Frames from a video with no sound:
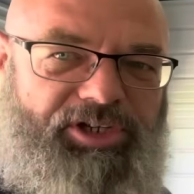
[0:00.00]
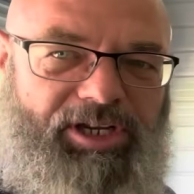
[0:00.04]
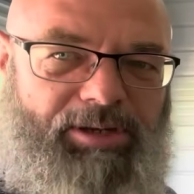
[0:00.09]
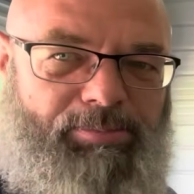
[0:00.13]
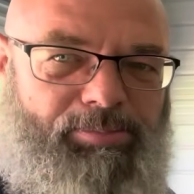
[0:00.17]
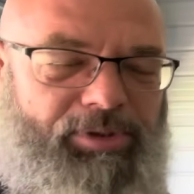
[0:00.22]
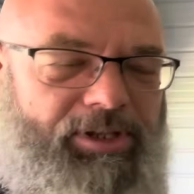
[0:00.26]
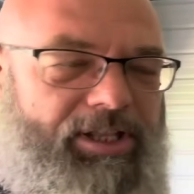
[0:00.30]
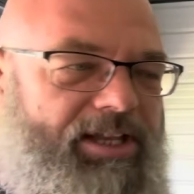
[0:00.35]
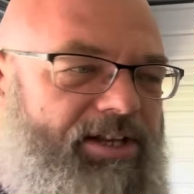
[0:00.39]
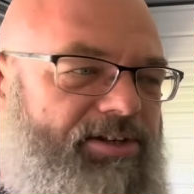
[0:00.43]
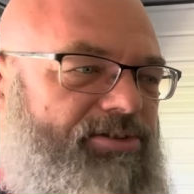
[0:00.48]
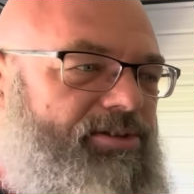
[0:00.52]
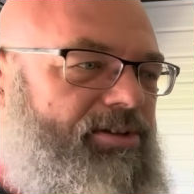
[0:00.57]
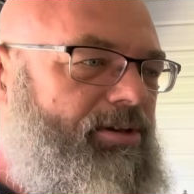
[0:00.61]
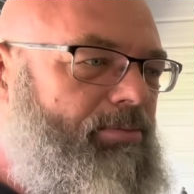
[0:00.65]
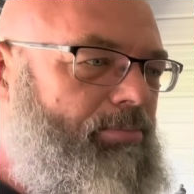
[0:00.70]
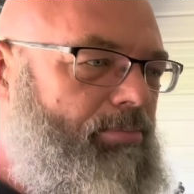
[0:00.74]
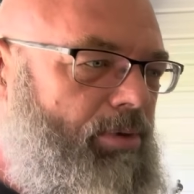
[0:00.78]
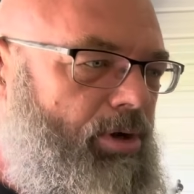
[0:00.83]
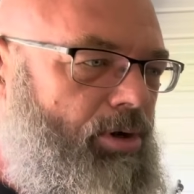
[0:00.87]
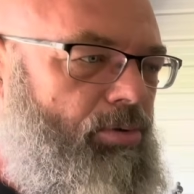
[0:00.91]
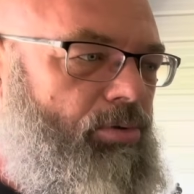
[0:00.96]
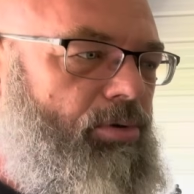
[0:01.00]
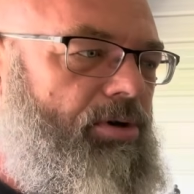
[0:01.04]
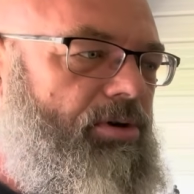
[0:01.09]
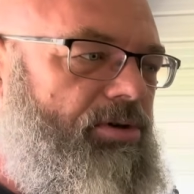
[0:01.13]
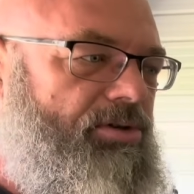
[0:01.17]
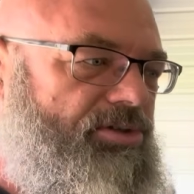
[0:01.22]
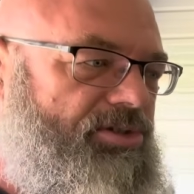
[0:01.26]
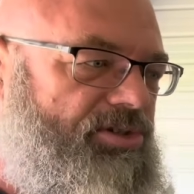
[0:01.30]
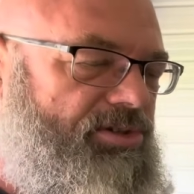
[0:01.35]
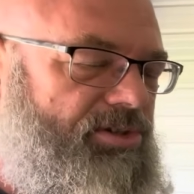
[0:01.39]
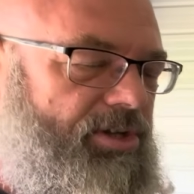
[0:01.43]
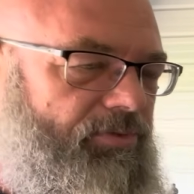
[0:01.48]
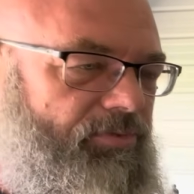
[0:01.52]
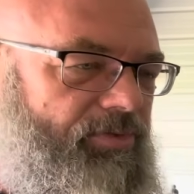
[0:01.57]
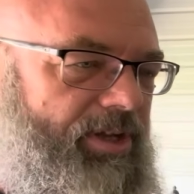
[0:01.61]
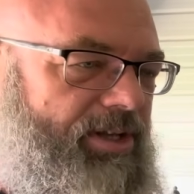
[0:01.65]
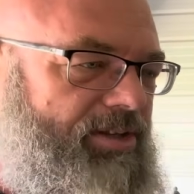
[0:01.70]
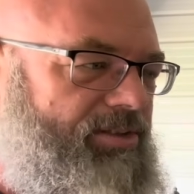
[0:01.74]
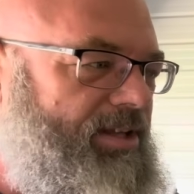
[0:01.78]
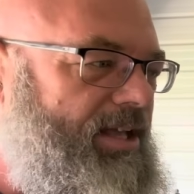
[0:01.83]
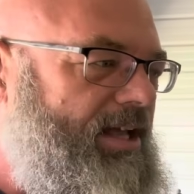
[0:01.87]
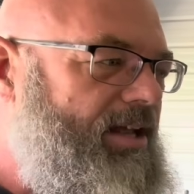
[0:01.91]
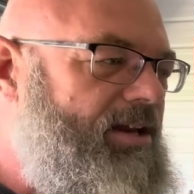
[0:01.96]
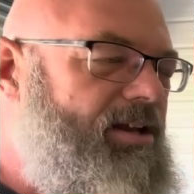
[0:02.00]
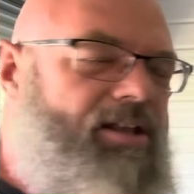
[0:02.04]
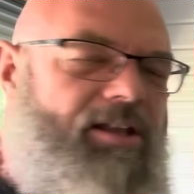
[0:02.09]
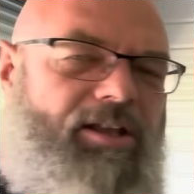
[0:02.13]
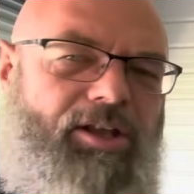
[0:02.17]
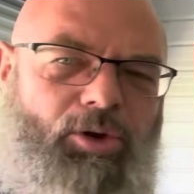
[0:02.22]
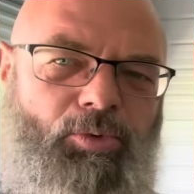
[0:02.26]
out blades on the mowers, stuff like that.